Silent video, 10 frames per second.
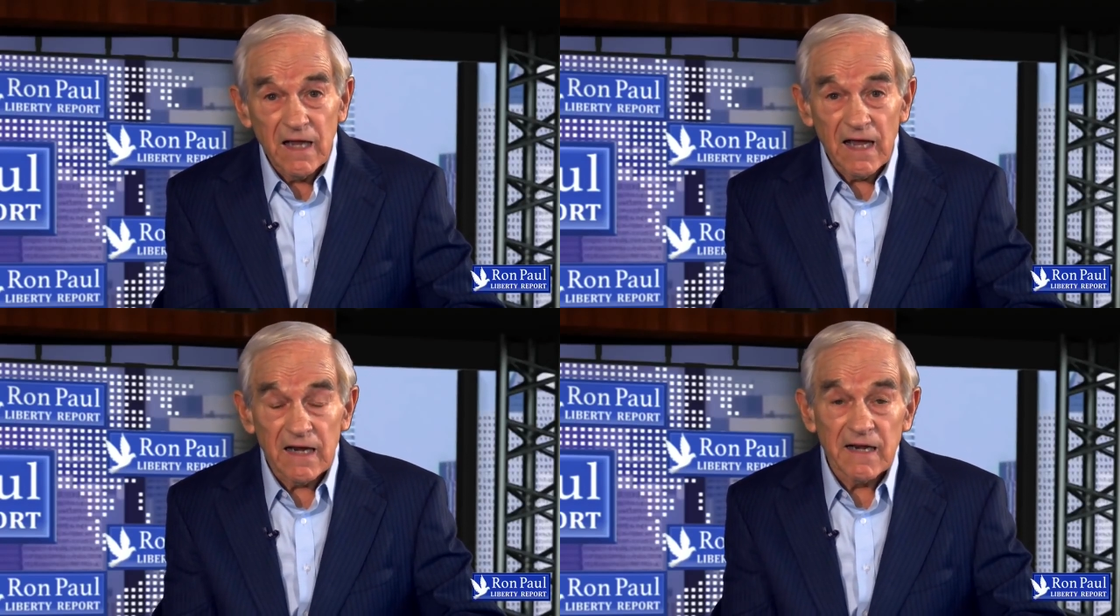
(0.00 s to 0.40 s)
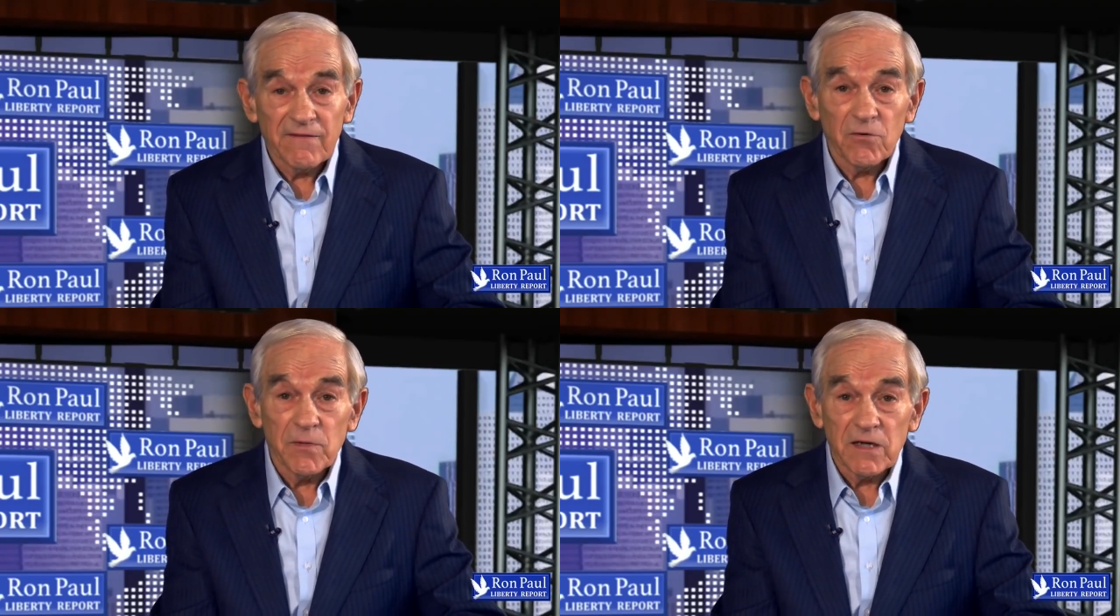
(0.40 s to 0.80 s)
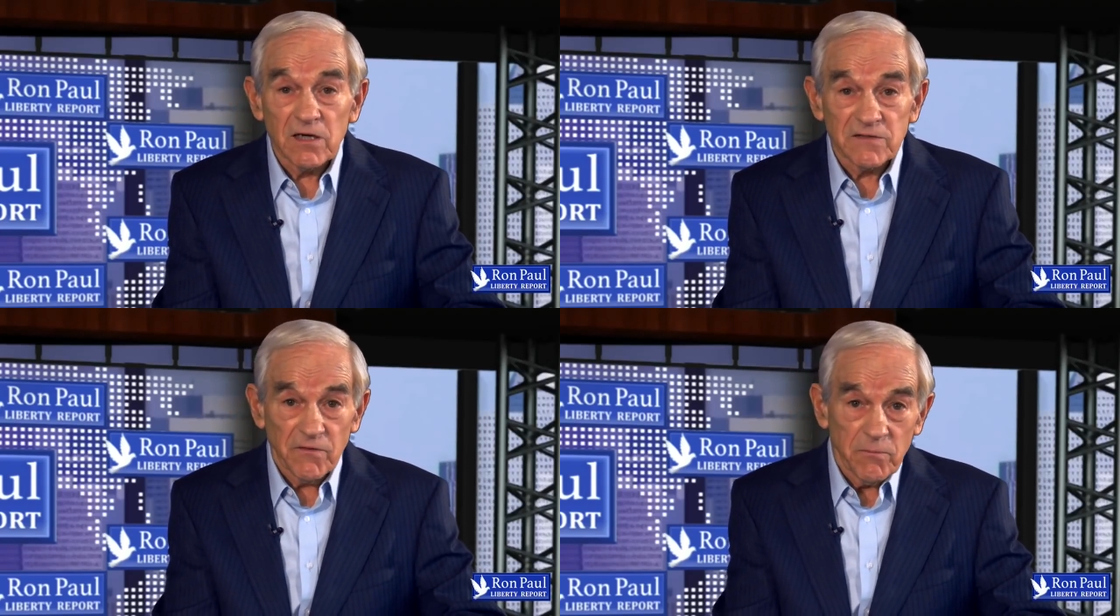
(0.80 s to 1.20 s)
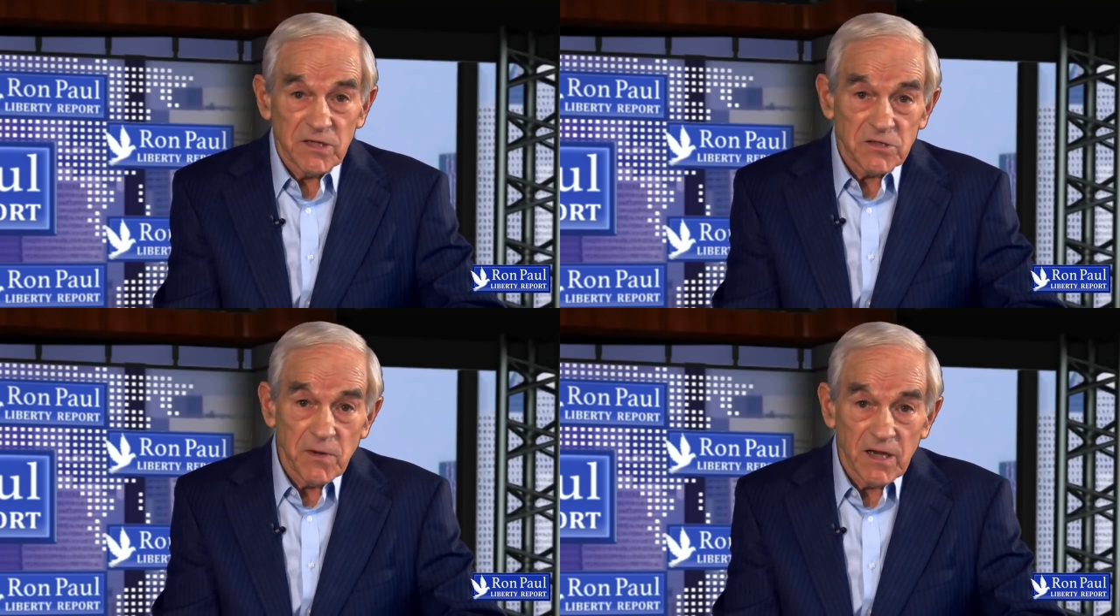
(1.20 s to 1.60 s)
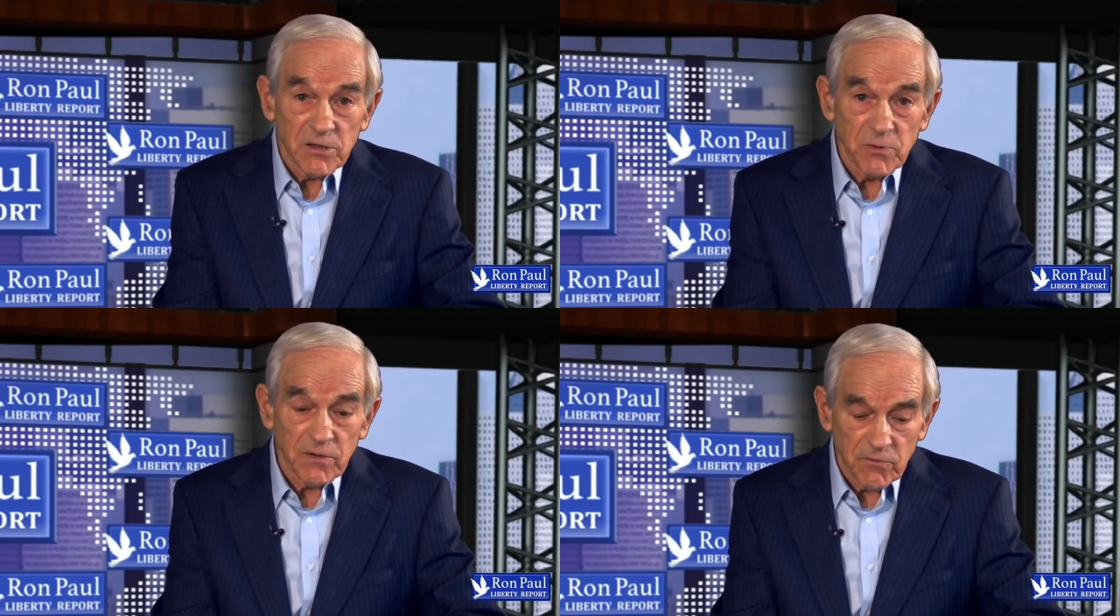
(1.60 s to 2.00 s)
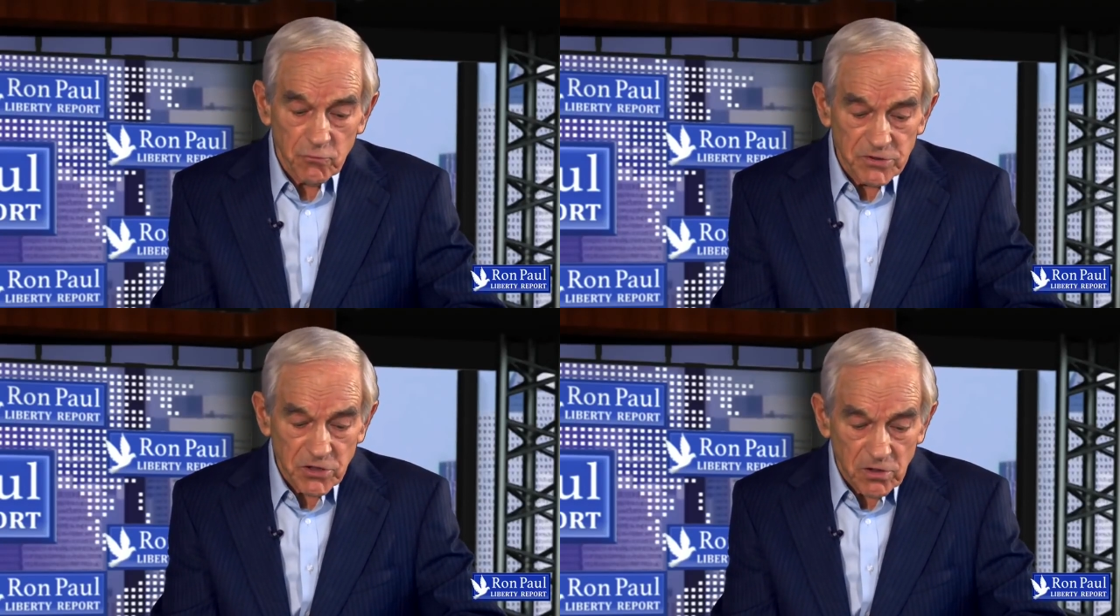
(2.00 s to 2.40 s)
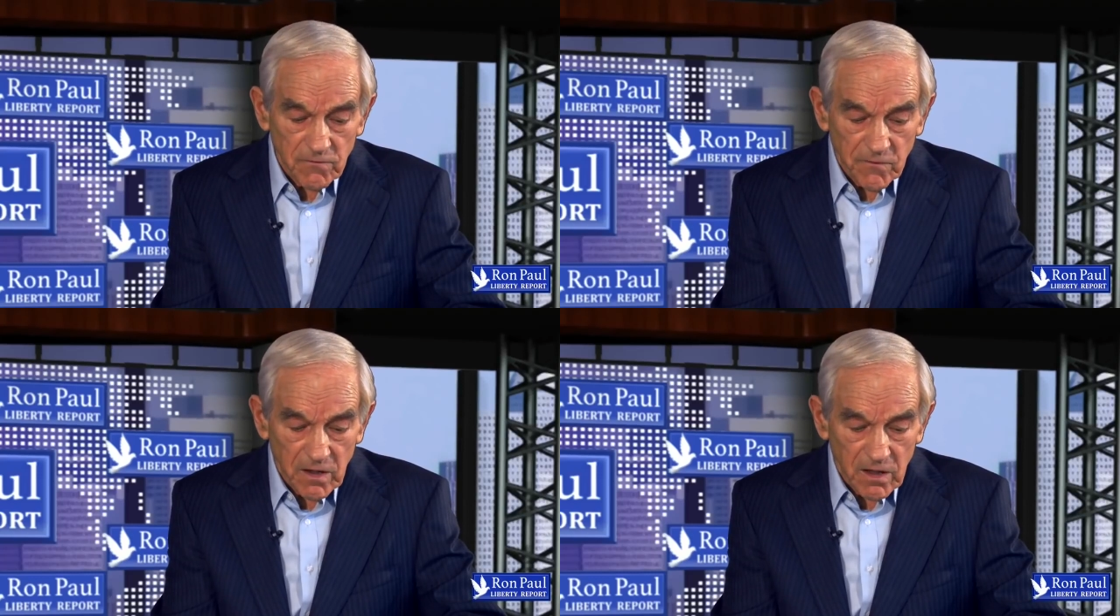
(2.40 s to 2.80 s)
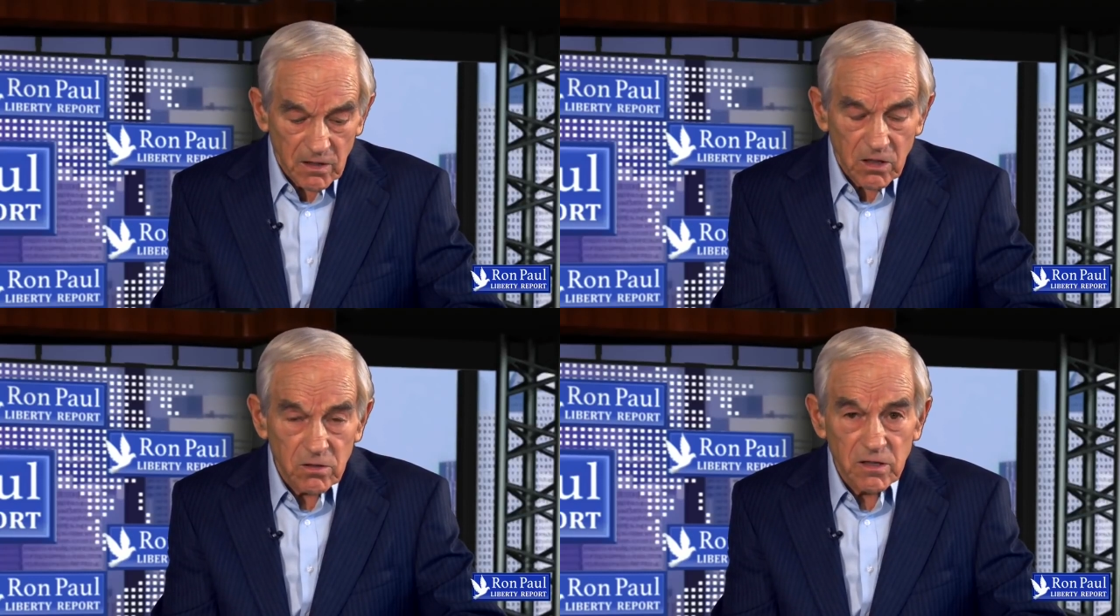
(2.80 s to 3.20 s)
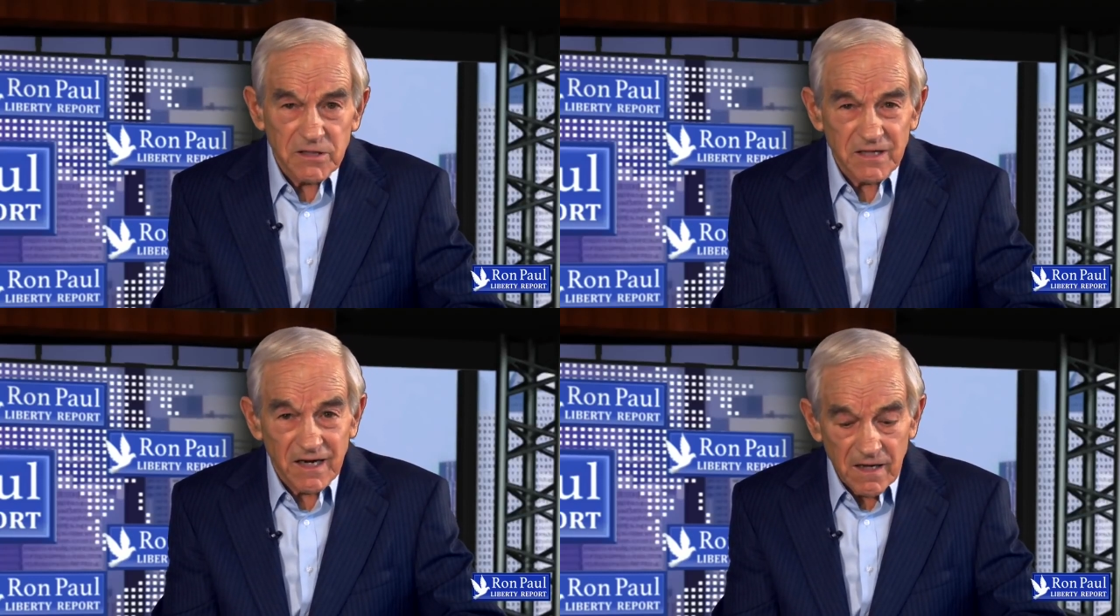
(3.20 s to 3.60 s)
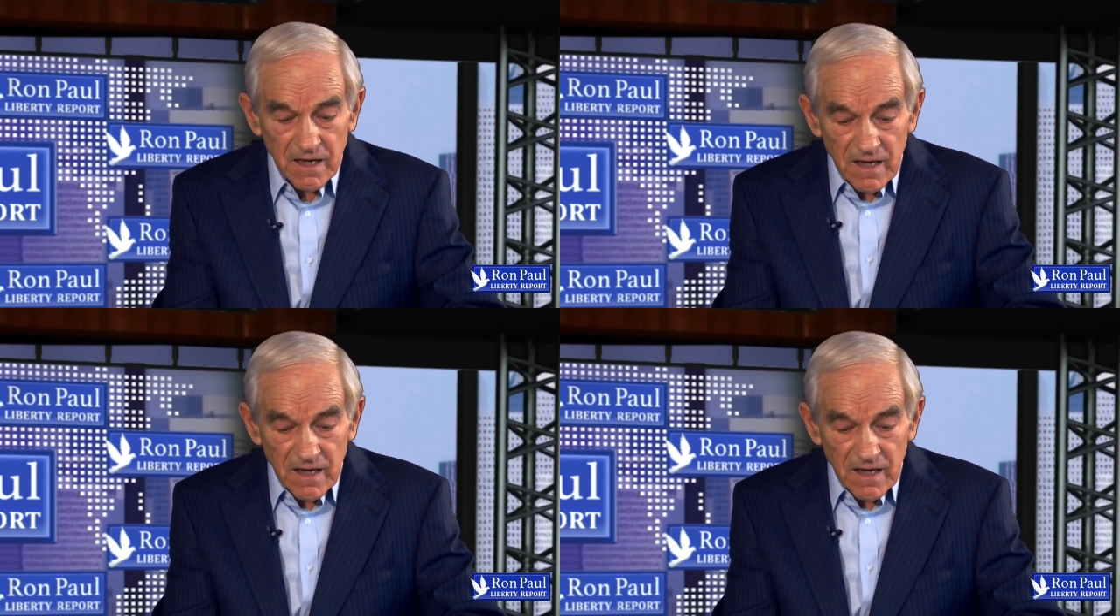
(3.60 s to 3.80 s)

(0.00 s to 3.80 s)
and never because of the mismanagement of the reserve currency.